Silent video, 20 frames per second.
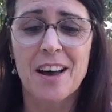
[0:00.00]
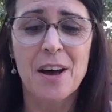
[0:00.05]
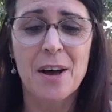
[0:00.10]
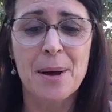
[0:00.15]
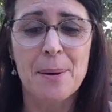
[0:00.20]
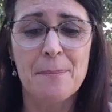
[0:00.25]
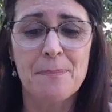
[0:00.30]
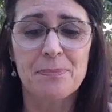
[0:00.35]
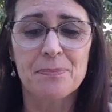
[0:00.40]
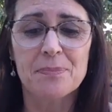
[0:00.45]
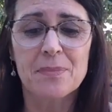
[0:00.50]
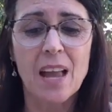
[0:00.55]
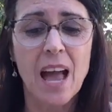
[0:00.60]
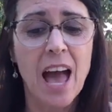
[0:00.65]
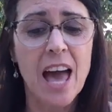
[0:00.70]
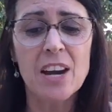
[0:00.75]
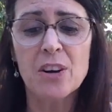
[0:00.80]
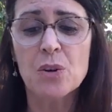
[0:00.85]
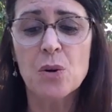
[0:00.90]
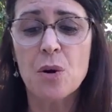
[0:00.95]

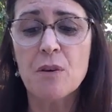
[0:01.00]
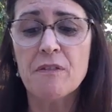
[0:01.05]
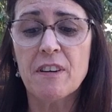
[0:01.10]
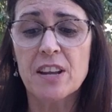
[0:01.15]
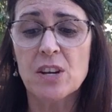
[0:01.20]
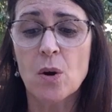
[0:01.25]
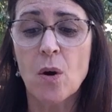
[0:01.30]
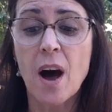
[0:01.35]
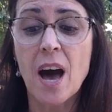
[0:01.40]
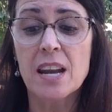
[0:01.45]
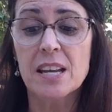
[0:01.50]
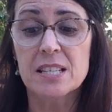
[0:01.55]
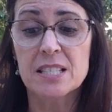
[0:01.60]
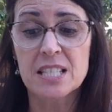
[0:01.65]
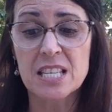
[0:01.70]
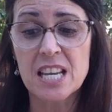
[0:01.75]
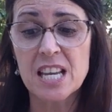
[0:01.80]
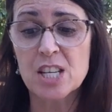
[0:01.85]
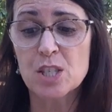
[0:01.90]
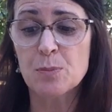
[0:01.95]
I don't know if I know how to
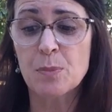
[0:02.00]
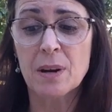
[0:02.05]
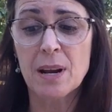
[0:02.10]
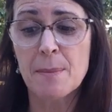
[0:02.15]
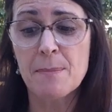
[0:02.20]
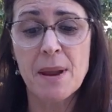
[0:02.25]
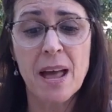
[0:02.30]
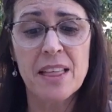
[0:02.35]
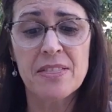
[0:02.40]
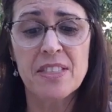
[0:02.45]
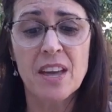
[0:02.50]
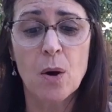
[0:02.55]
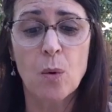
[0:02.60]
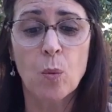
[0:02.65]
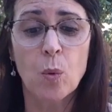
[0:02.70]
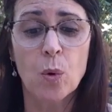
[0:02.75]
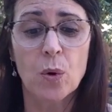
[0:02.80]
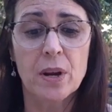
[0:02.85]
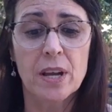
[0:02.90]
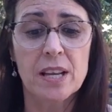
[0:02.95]
teach, but I'm not
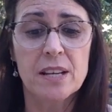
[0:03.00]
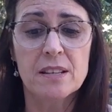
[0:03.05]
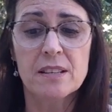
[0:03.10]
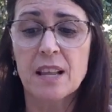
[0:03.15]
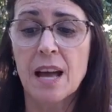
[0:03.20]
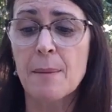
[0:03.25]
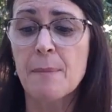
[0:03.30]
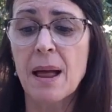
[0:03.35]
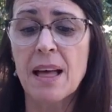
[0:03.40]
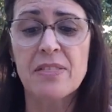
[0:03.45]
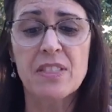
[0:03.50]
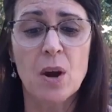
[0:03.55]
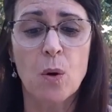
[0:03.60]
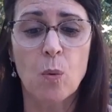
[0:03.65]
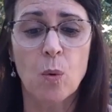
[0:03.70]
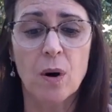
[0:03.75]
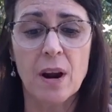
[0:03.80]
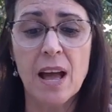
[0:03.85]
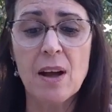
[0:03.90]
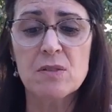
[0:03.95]
that worried. I'm not
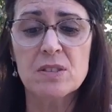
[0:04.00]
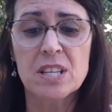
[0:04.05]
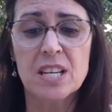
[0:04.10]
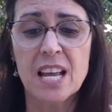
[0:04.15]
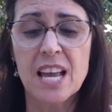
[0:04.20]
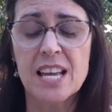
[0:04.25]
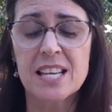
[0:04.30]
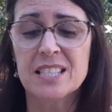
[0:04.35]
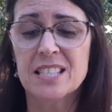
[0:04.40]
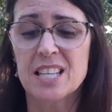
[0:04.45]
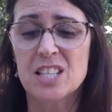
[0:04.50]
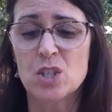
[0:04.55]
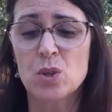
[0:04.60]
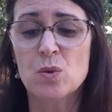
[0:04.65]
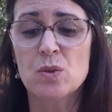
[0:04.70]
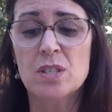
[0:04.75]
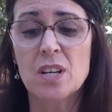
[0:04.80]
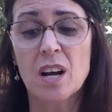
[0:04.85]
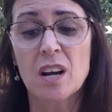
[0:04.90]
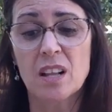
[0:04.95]
that worn out today since
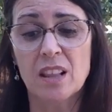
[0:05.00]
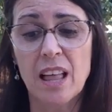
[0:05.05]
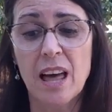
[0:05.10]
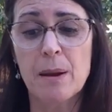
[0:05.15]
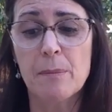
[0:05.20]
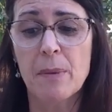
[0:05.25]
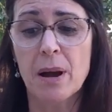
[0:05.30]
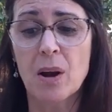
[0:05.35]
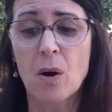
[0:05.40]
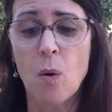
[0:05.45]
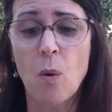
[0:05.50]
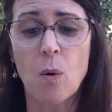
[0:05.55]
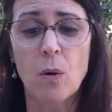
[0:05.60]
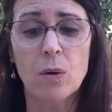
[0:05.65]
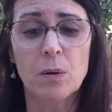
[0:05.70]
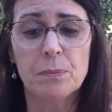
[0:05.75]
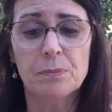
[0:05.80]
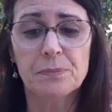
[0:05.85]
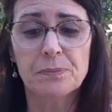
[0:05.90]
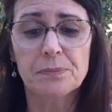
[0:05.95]
you dug a lot of my
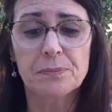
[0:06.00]
hole.